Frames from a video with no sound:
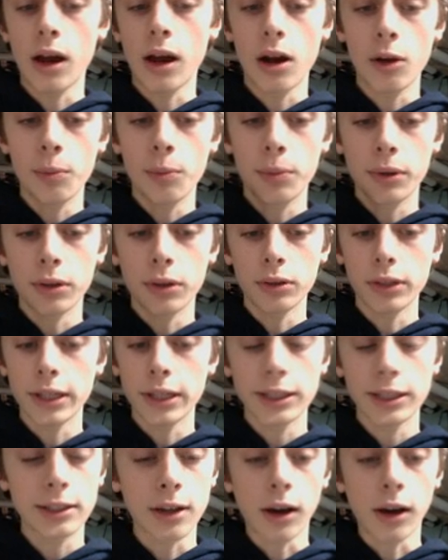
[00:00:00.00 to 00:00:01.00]
I'll put a
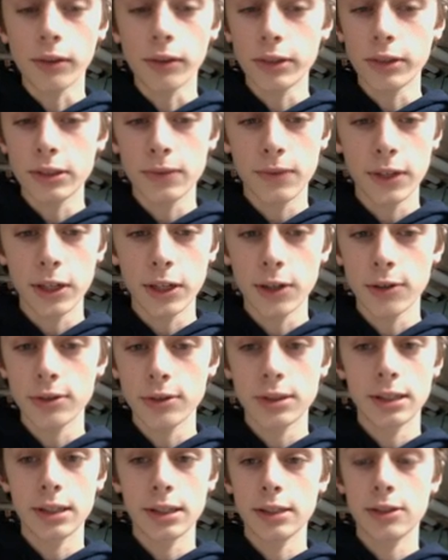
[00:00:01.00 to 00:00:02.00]
link to all these
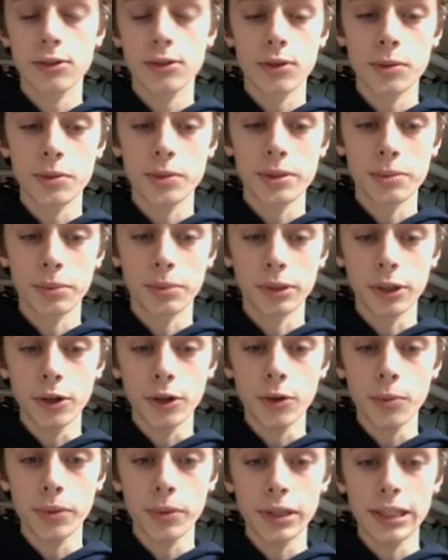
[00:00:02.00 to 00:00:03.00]
videos in the description
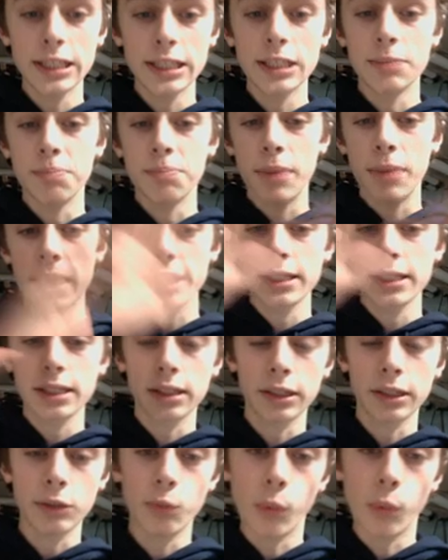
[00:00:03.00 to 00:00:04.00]
below, but this is
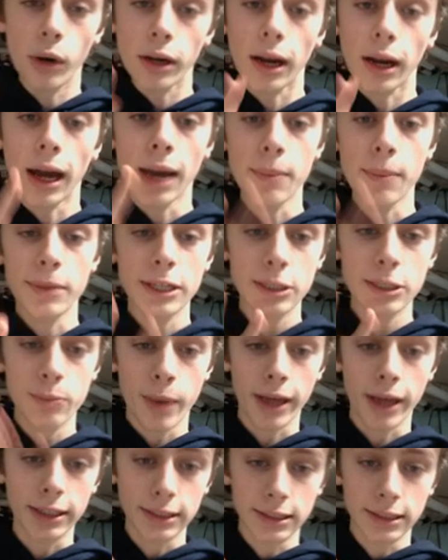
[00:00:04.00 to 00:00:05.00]
basically what I'm
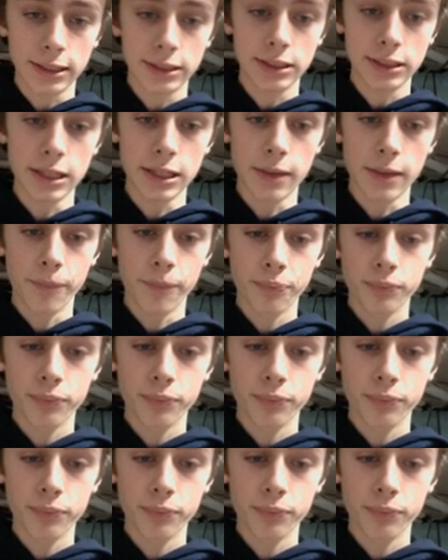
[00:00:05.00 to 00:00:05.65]
expecting to see.